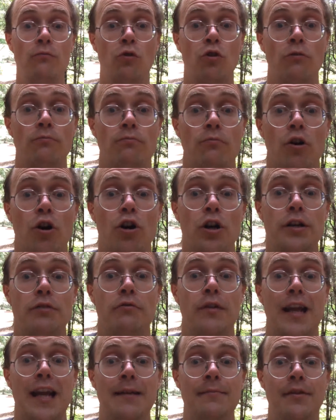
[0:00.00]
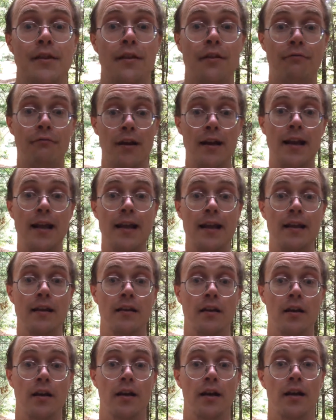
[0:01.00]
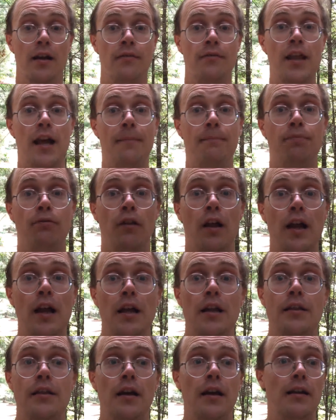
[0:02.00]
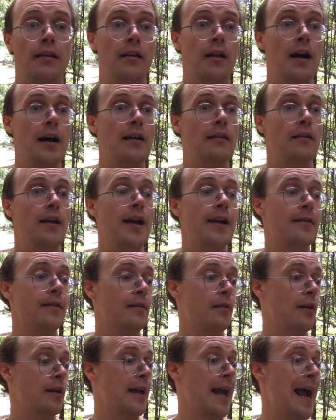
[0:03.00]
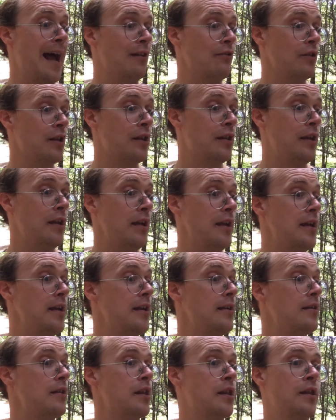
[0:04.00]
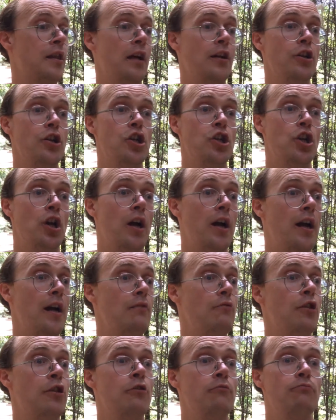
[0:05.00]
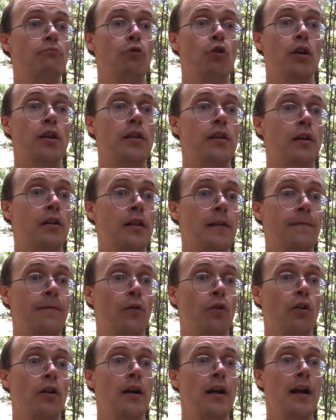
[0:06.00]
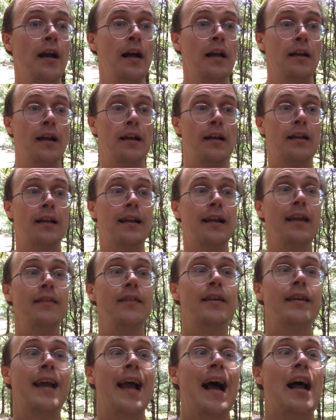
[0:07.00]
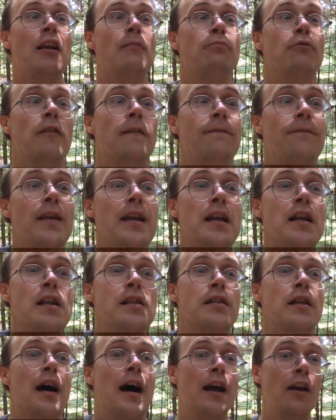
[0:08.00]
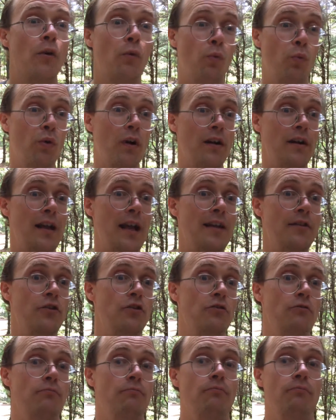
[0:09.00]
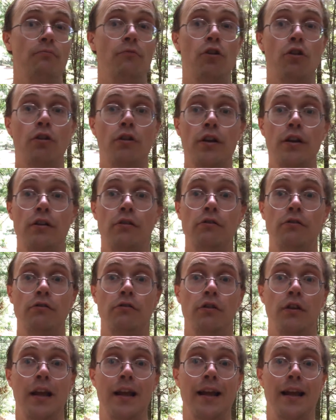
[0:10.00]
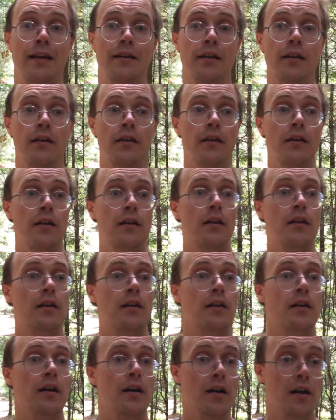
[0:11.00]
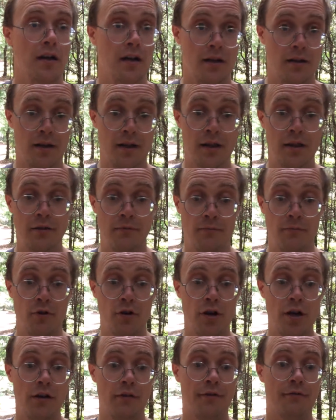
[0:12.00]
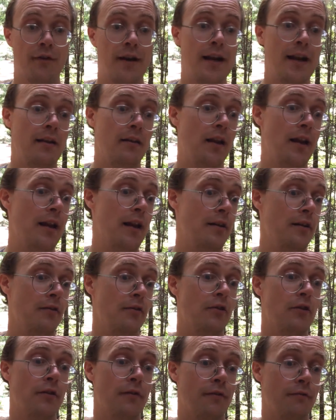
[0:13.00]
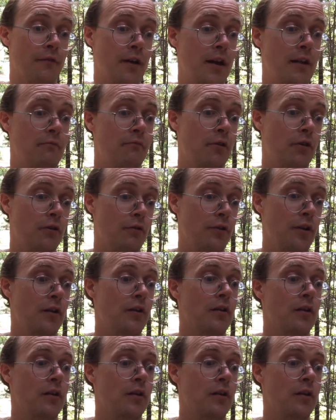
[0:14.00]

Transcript: world Mario games in 3D that plays a lot like Galaxy, Sunshine, Super Mario 64, like in the caliber of these. I don't want a new Mario Land, Super Mario 3D Land or 3D World.